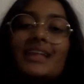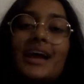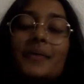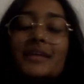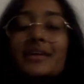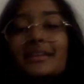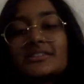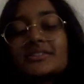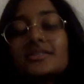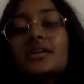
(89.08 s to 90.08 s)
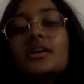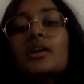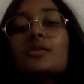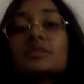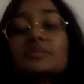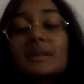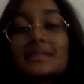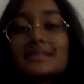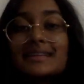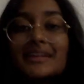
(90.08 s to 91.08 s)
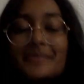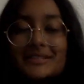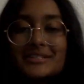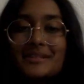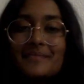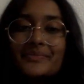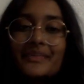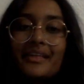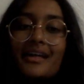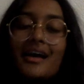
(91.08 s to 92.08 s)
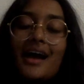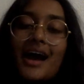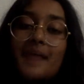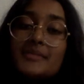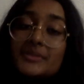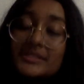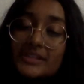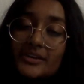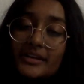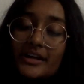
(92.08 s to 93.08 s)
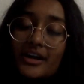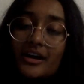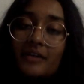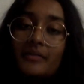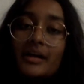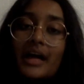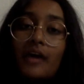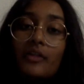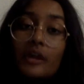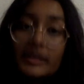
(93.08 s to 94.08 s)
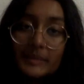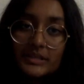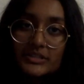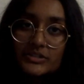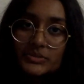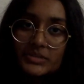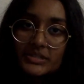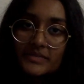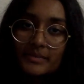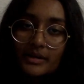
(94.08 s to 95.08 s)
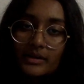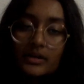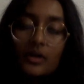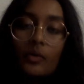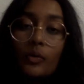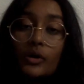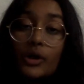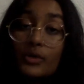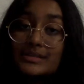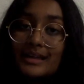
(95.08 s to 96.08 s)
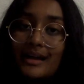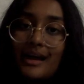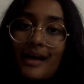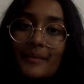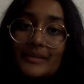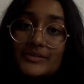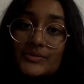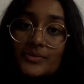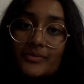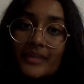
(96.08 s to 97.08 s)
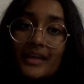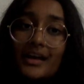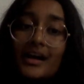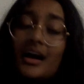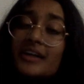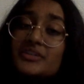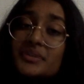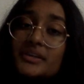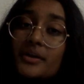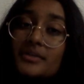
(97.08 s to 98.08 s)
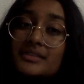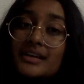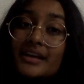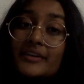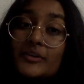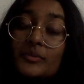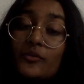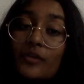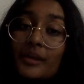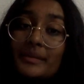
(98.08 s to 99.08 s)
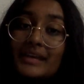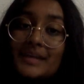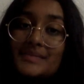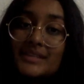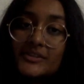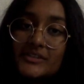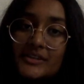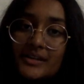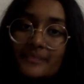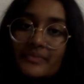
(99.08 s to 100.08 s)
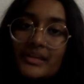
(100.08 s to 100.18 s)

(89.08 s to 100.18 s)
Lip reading: I would now like to respond to the second question. I'm Secretary of Health Occupation Students of America, or HOSA, at my school. I joined HOSA a year before I became secretary.